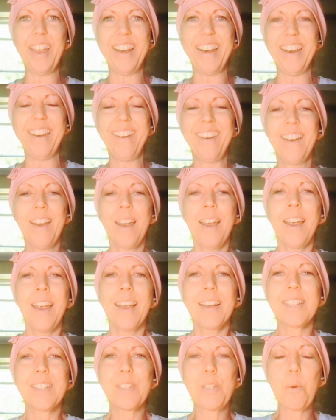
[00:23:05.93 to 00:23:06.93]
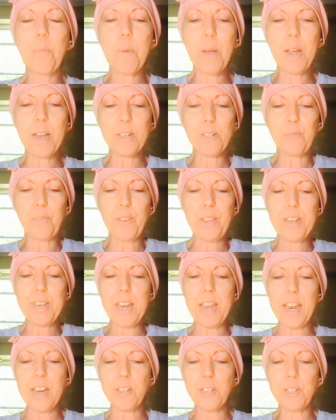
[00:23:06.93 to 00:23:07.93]
It's too much for the
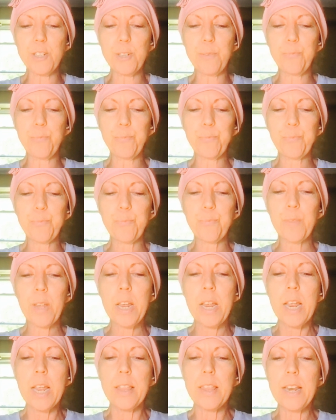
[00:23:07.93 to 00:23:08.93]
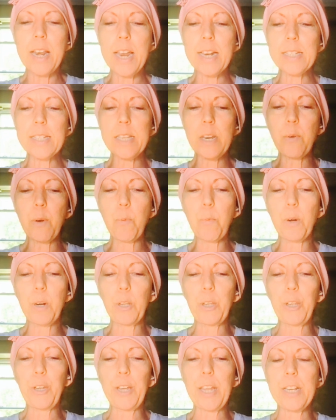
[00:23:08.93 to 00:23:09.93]
dish. The next thing we want to
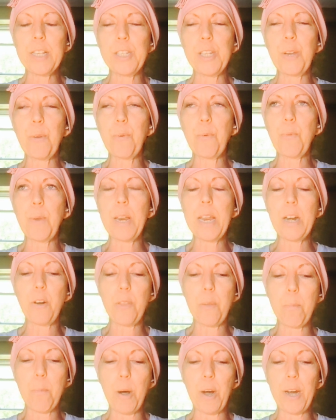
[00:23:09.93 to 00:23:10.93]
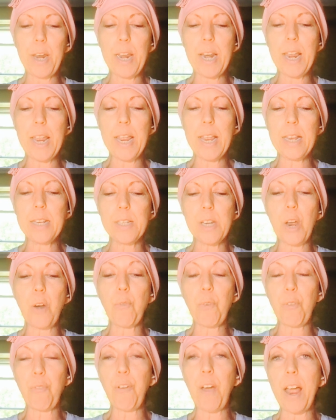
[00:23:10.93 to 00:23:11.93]
look into when we enter the market is
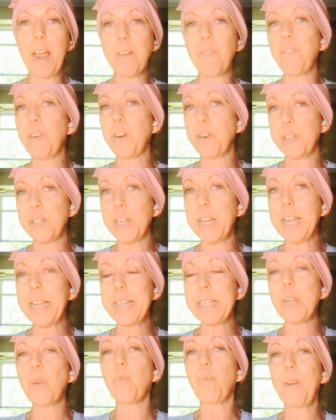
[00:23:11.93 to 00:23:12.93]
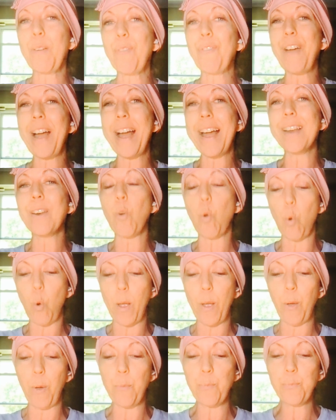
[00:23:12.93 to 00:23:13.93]
unrefined versus refined
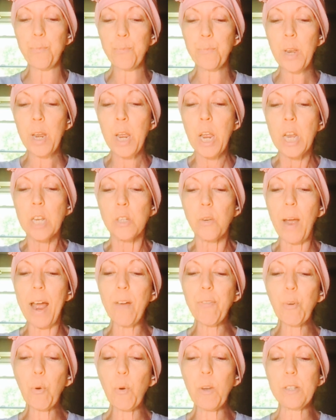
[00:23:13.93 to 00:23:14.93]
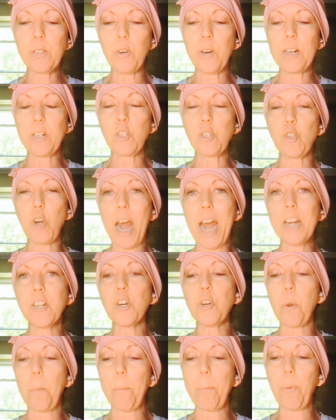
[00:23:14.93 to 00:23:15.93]
oil. So after oils are
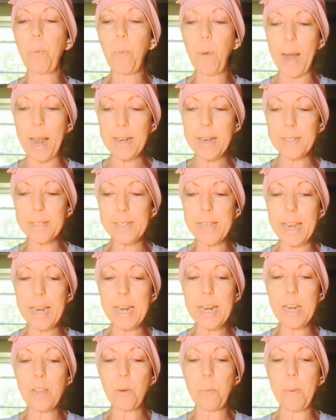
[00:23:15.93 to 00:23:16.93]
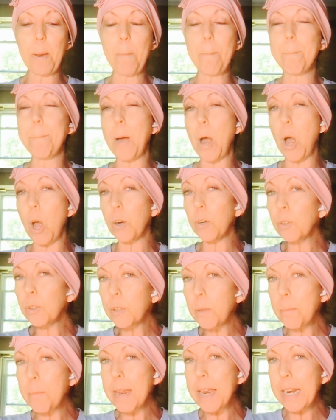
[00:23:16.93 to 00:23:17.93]
extracted or pressed, they can either be
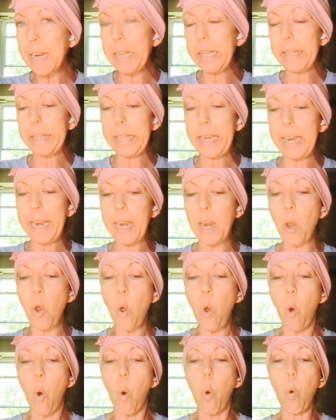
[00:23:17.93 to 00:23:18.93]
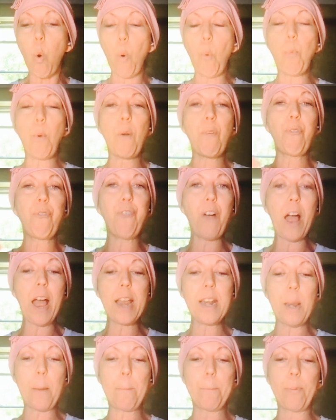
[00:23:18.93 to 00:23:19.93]
bottled immediately or
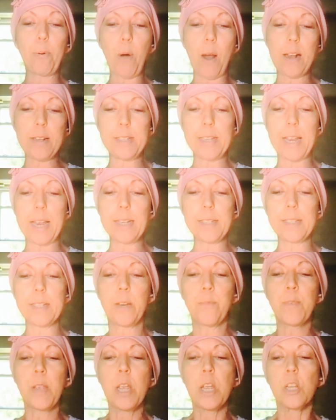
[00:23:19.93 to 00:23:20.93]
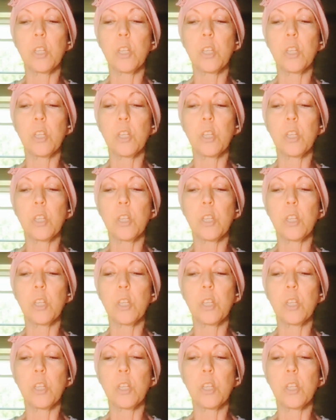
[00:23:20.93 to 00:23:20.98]
refined and processed.